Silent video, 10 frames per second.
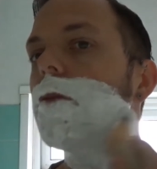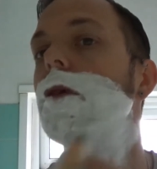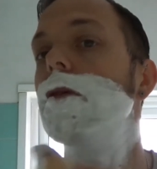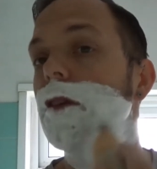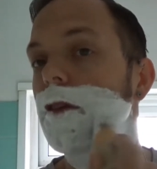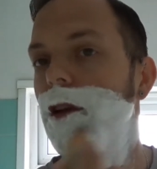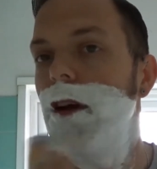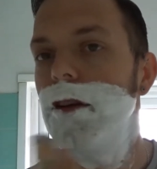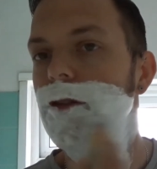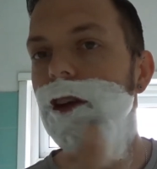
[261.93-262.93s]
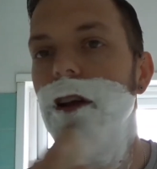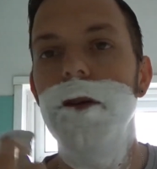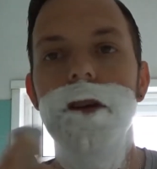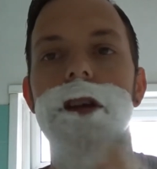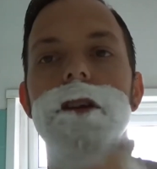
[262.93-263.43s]
Since the last video
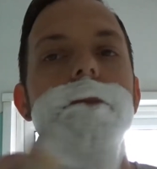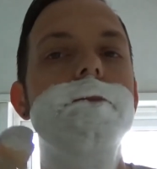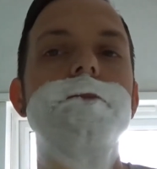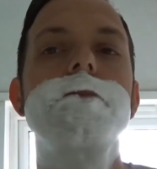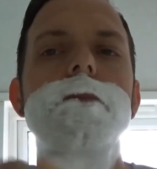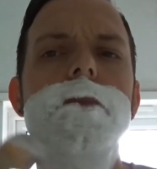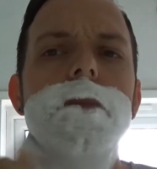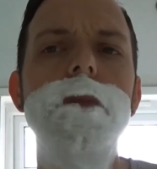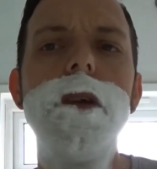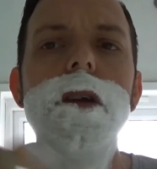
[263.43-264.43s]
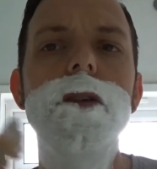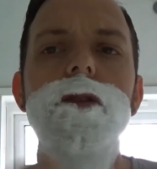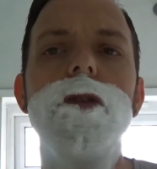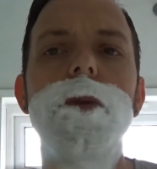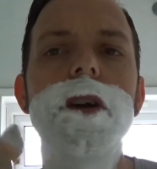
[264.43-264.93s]
that I did
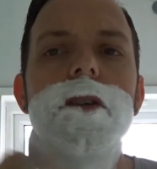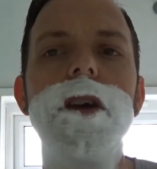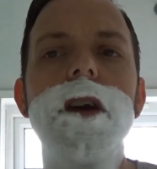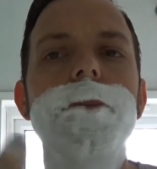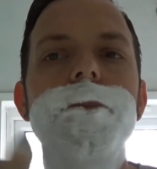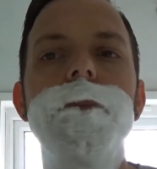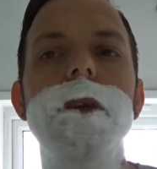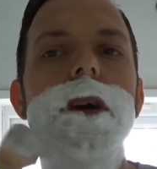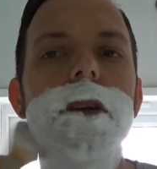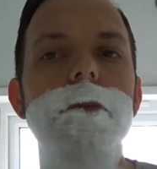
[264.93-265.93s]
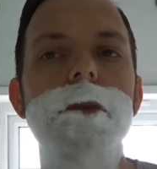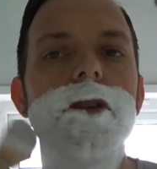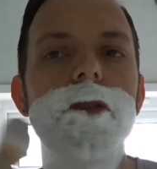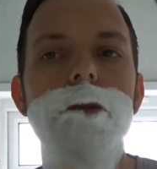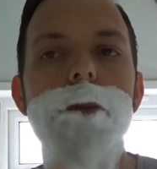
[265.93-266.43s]
2 weeks ago, I had to miss
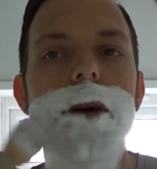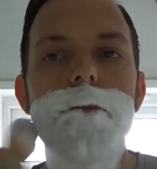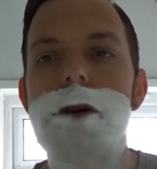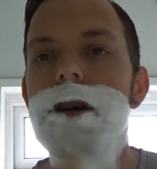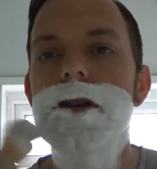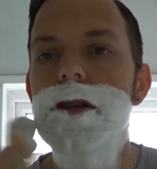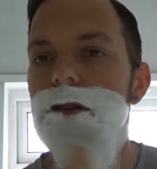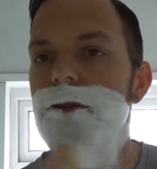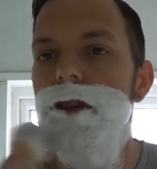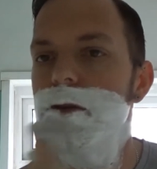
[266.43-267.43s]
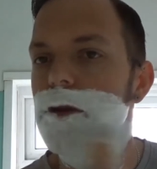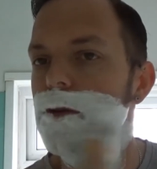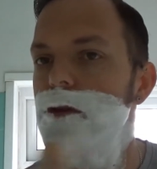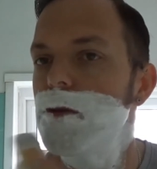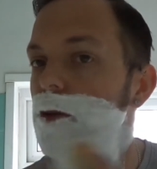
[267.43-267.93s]
2 band practices. The first one I
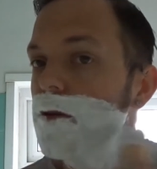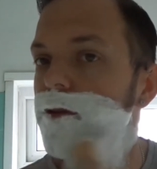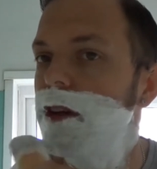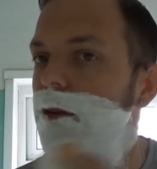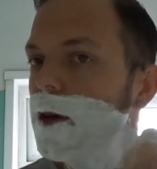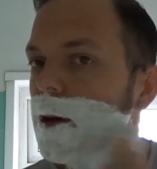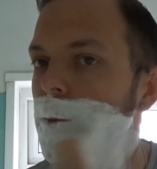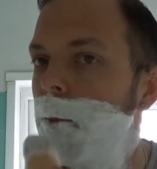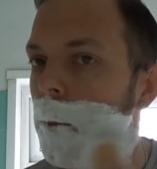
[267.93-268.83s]
just wasn't feeling well.